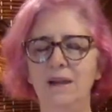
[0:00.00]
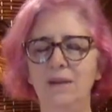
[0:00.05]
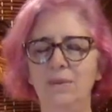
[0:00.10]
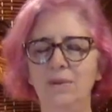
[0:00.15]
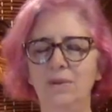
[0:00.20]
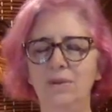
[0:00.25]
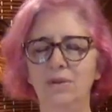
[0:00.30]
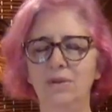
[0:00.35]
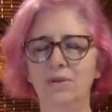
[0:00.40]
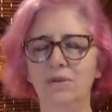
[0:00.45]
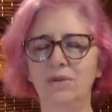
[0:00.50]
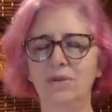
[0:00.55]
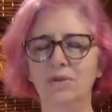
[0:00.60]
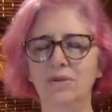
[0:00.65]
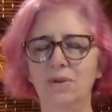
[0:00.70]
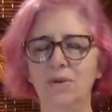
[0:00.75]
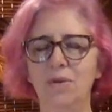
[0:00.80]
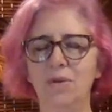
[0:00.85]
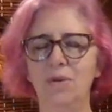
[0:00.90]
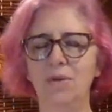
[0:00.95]
with your
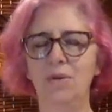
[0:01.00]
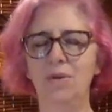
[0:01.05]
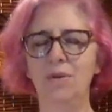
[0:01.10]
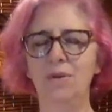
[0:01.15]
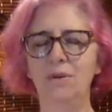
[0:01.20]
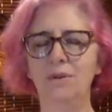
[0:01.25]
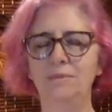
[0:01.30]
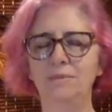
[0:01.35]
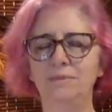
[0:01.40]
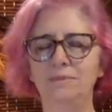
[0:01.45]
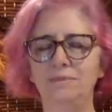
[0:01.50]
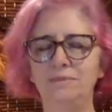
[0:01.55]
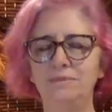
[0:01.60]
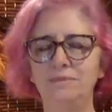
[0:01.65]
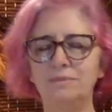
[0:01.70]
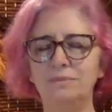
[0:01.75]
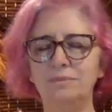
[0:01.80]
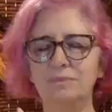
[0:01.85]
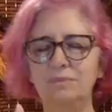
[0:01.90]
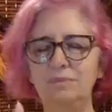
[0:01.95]
soul.
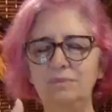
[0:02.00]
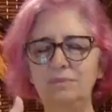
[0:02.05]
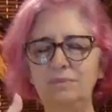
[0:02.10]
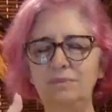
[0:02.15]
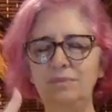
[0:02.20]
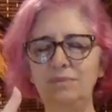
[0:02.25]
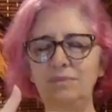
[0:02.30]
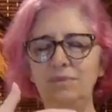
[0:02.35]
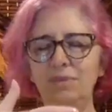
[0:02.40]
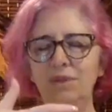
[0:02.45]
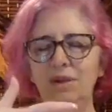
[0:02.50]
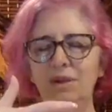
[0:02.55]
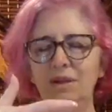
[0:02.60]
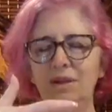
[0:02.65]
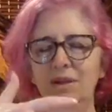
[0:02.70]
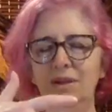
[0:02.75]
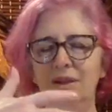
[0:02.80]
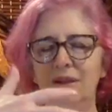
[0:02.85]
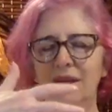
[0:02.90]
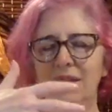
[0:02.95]
The
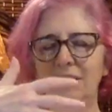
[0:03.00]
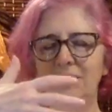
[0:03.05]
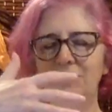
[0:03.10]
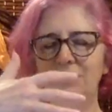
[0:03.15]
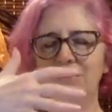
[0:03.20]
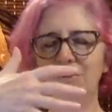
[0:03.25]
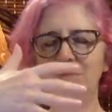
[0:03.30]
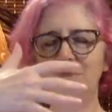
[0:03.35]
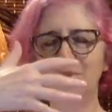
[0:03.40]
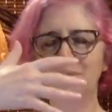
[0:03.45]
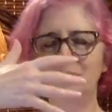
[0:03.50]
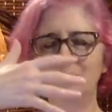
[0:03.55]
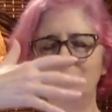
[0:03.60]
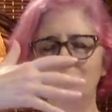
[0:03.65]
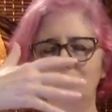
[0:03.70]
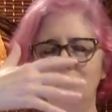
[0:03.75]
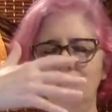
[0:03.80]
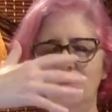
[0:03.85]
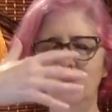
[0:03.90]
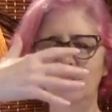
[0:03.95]
light from your
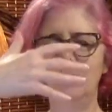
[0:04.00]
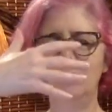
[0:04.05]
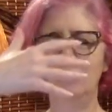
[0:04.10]
soul.